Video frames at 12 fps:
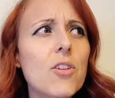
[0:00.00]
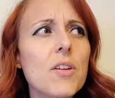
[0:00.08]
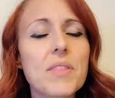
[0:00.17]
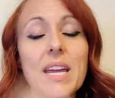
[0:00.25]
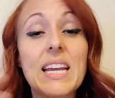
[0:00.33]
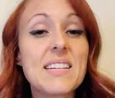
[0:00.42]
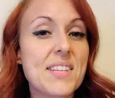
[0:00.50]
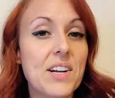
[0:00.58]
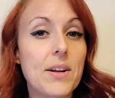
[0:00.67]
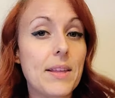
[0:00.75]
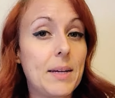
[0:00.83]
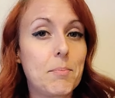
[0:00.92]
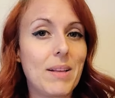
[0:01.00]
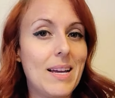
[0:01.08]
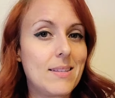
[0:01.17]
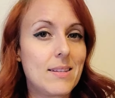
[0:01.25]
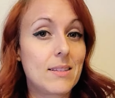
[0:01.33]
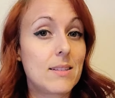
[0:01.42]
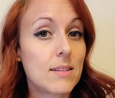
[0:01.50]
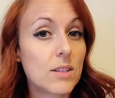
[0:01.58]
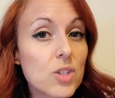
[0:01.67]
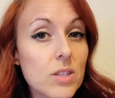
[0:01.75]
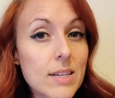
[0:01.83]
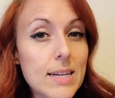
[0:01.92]
if they consider it like plastic
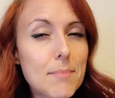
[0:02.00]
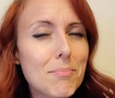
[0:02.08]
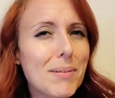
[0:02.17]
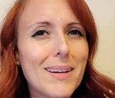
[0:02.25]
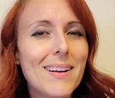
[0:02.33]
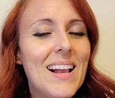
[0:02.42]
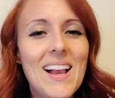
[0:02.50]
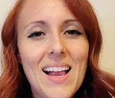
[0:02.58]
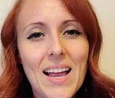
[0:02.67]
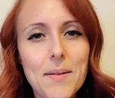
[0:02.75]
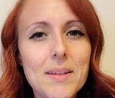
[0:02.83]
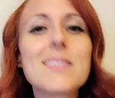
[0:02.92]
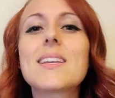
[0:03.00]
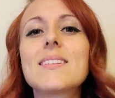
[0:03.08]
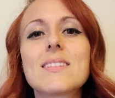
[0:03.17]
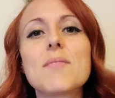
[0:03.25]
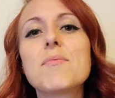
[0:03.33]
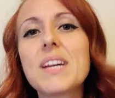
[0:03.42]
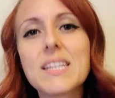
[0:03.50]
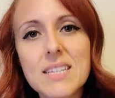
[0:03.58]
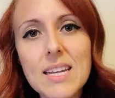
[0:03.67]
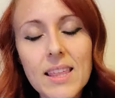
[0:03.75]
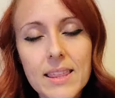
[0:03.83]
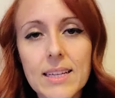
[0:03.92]
surgery, but he's getting some fake
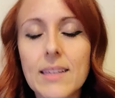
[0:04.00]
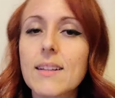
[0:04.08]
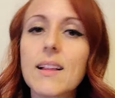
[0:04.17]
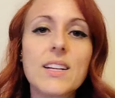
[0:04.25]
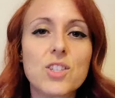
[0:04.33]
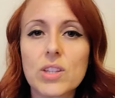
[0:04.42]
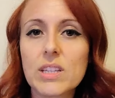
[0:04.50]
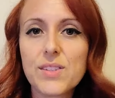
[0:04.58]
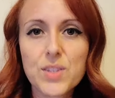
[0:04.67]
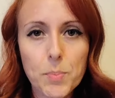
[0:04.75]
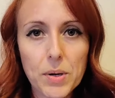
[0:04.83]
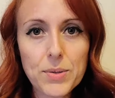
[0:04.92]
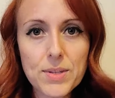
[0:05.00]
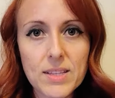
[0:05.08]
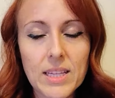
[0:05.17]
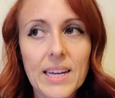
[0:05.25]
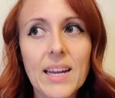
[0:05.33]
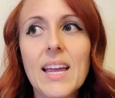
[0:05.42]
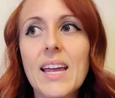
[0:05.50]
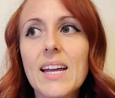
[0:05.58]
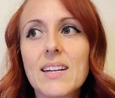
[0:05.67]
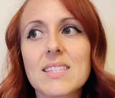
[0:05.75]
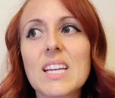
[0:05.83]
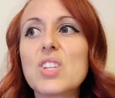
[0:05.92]
teeth in, allegedly, supposedly.
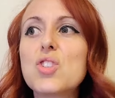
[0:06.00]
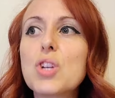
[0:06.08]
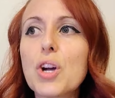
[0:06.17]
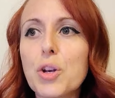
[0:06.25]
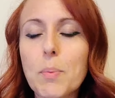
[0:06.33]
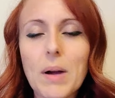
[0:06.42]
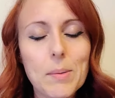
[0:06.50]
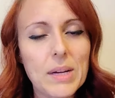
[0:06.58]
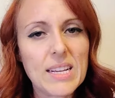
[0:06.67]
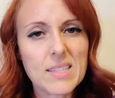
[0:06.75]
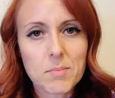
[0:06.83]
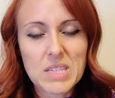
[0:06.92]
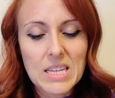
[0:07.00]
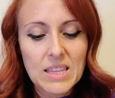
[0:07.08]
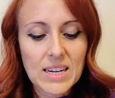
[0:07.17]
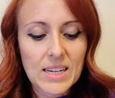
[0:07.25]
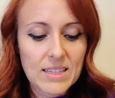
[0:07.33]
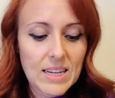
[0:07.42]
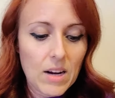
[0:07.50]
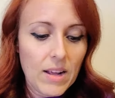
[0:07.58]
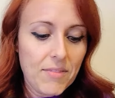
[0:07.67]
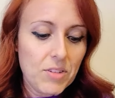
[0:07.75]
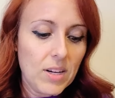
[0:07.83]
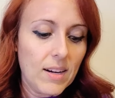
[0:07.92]
It's like, dude, you probably got some teeth knocked out
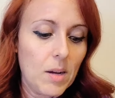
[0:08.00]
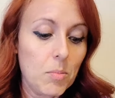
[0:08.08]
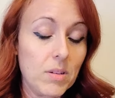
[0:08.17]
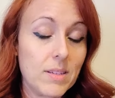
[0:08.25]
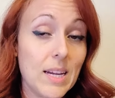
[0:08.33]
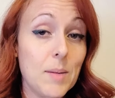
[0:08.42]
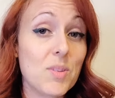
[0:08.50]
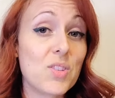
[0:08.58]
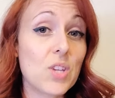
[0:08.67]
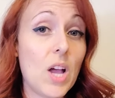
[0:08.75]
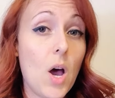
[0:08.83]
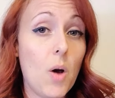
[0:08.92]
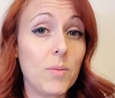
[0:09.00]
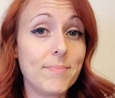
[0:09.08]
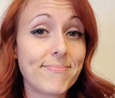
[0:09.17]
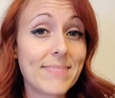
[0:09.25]
after a couple of times. So,